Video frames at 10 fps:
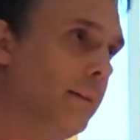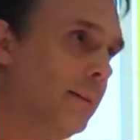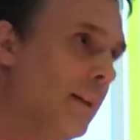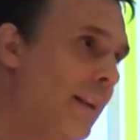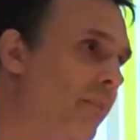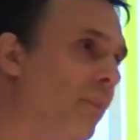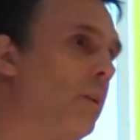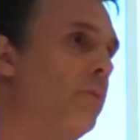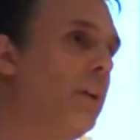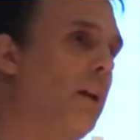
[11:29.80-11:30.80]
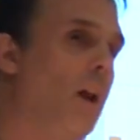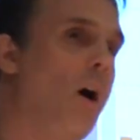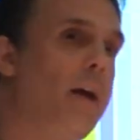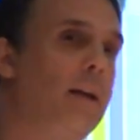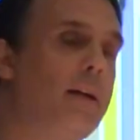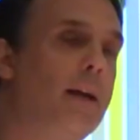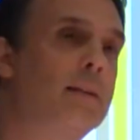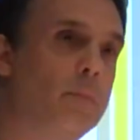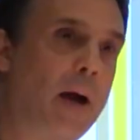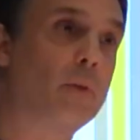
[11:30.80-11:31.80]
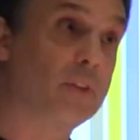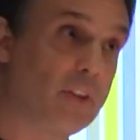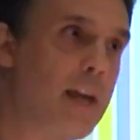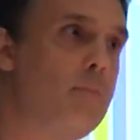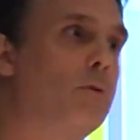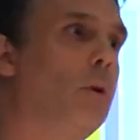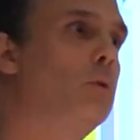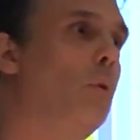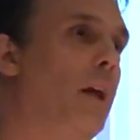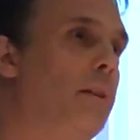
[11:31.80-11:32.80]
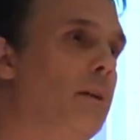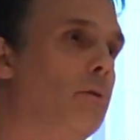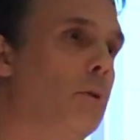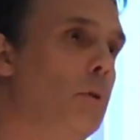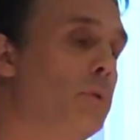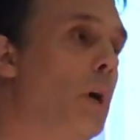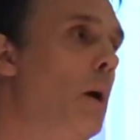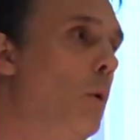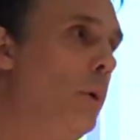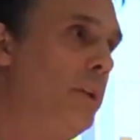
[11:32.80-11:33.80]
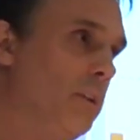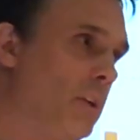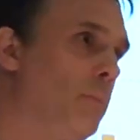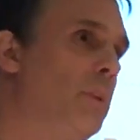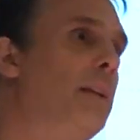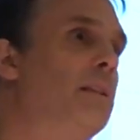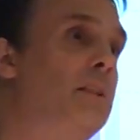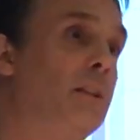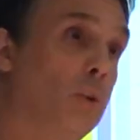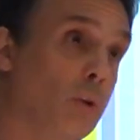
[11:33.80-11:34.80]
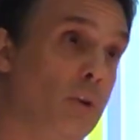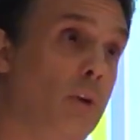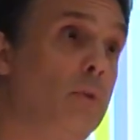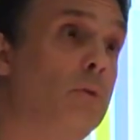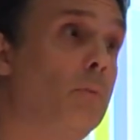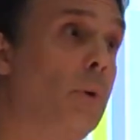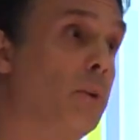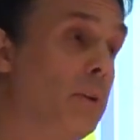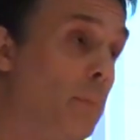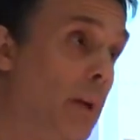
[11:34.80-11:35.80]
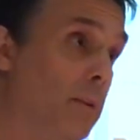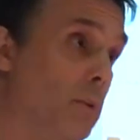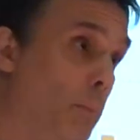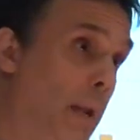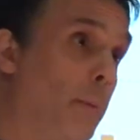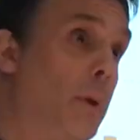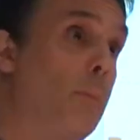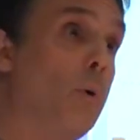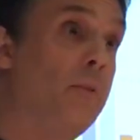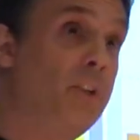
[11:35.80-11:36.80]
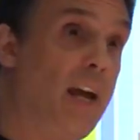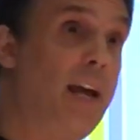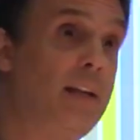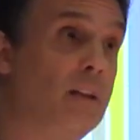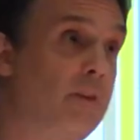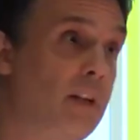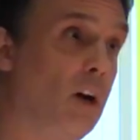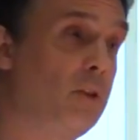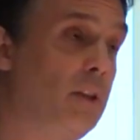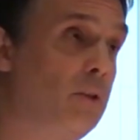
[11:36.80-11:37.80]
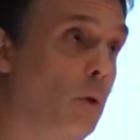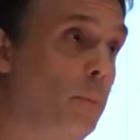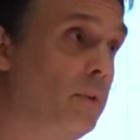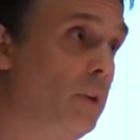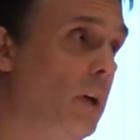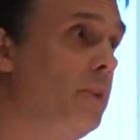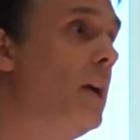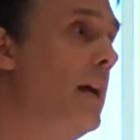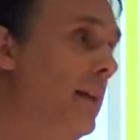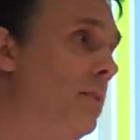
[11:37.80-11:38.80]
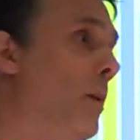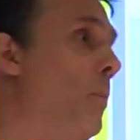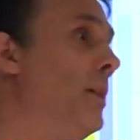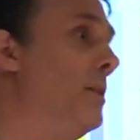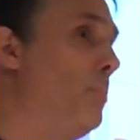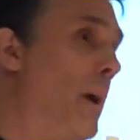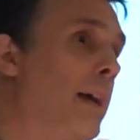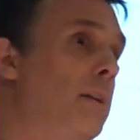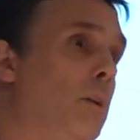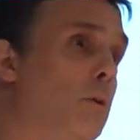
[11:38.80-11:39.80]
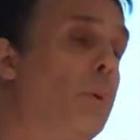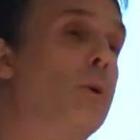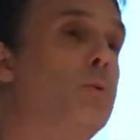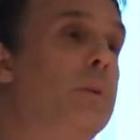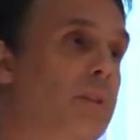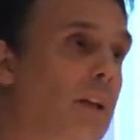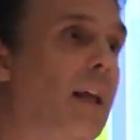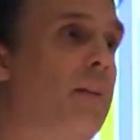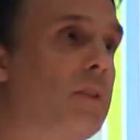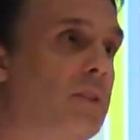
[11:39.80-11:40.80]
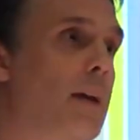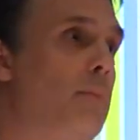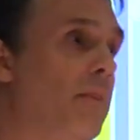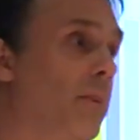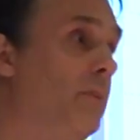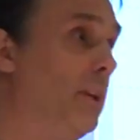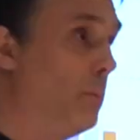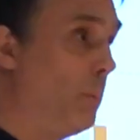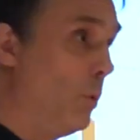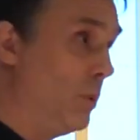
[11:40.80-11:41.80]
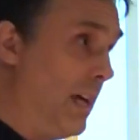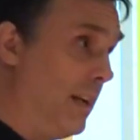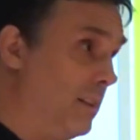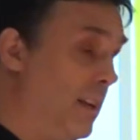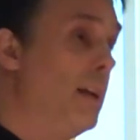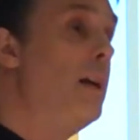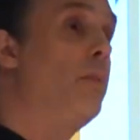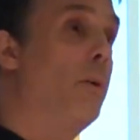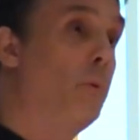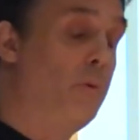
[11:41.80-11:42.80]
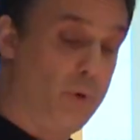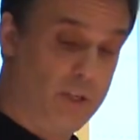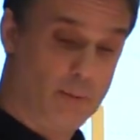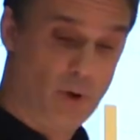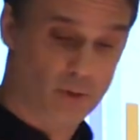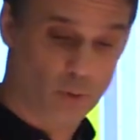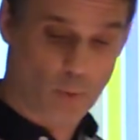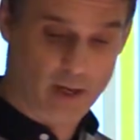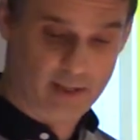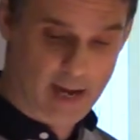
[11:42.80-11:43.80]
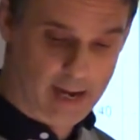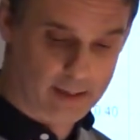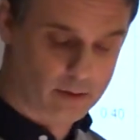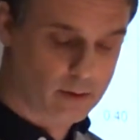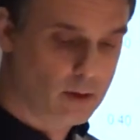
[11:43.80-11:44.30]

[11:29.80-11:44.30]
The level of decline is about the same across all ethnic groups, which in some senses is good news because it means that black people have shared in the reduction in stop and search. In some ways it's bad news because we still have the same level of disproportionality that we've pretty much always had.